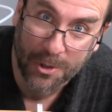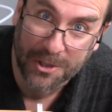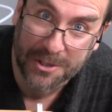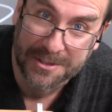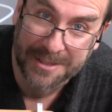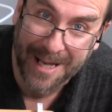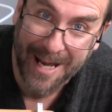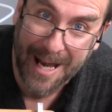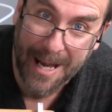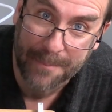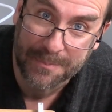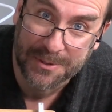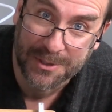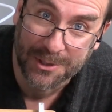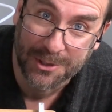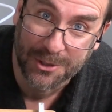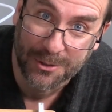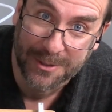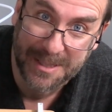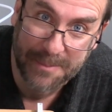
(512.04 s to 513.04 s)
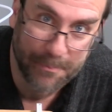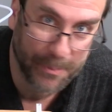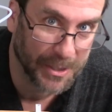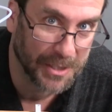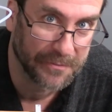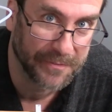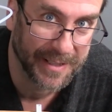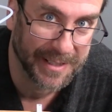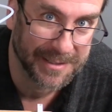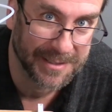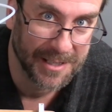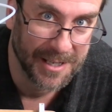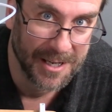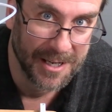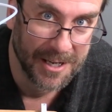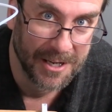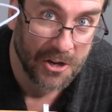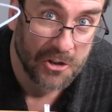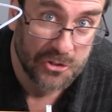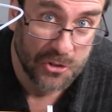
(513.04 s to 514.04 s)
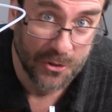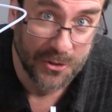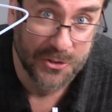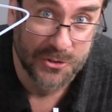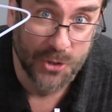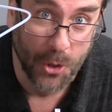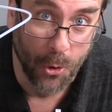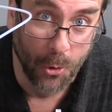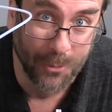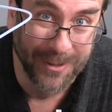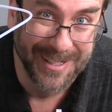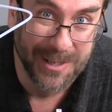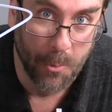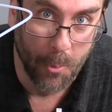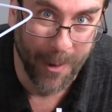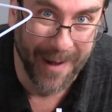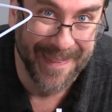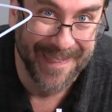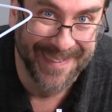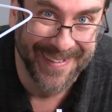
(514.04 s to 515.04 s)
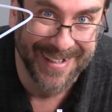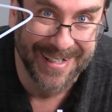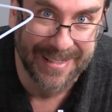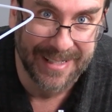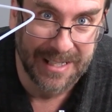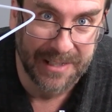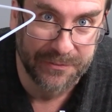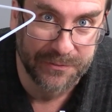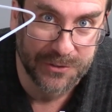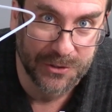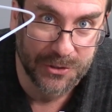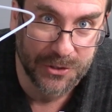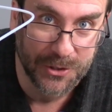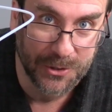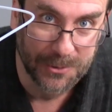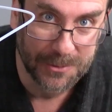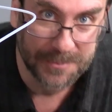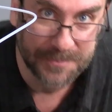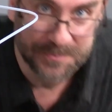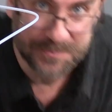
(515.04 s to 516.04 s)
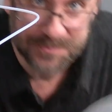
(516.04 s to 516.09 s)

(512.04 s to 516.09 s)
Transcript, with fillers: worked absolutely perfect. So there's only one thing left to do.